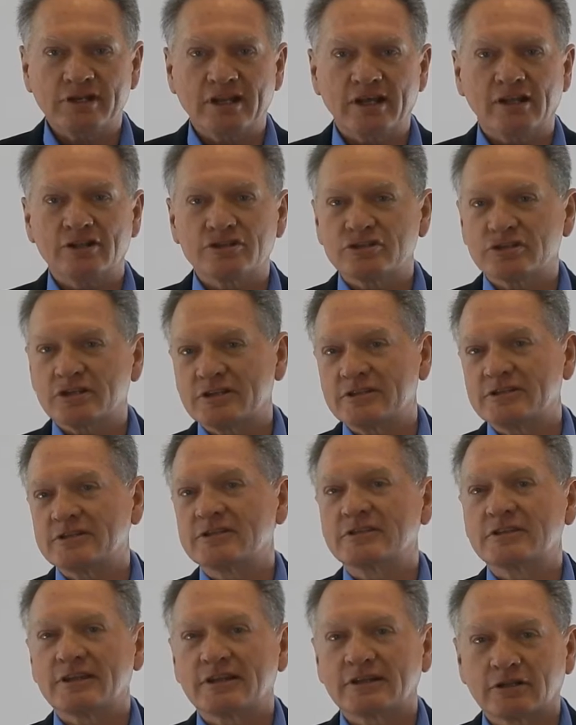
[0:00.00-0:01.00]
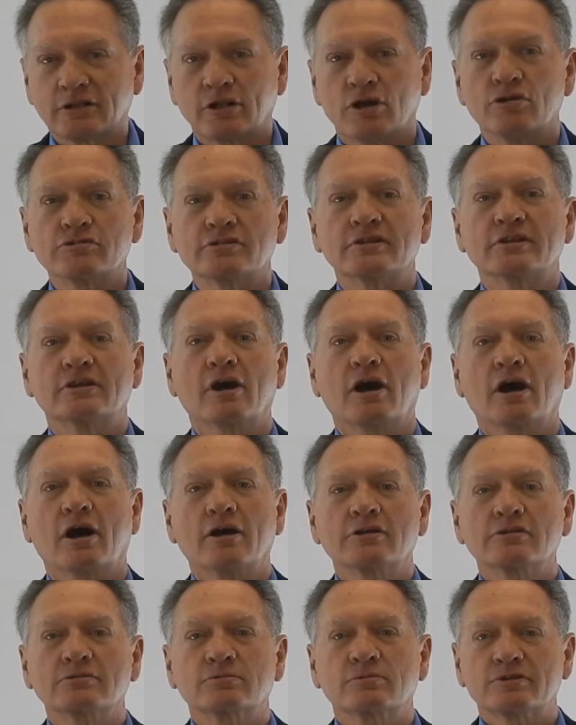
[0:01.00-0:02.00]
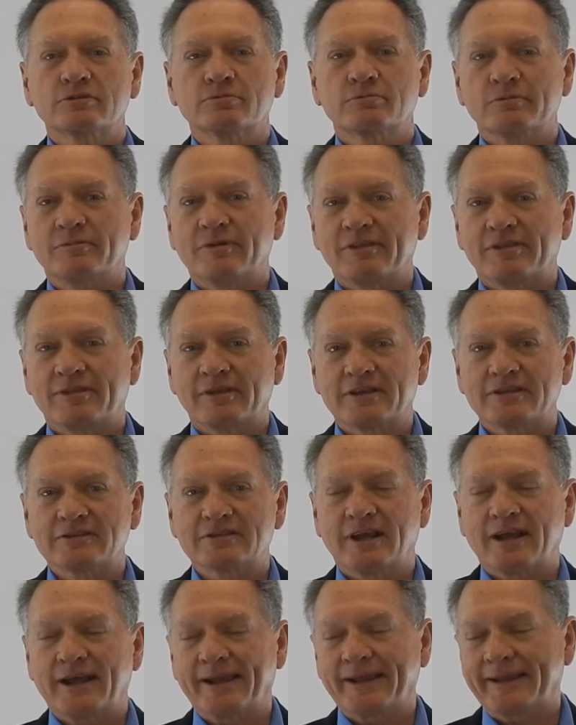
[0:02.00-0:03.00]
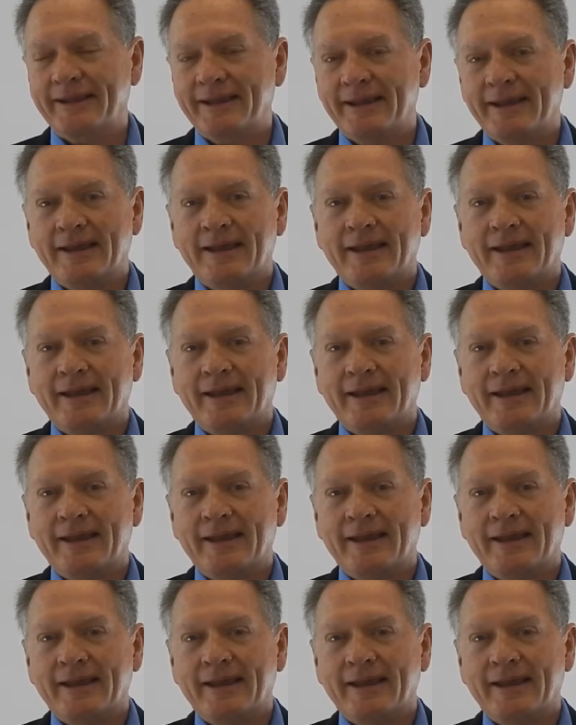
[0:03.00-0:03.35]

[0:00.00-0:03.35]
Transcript: diligence and closing costs, which would be things like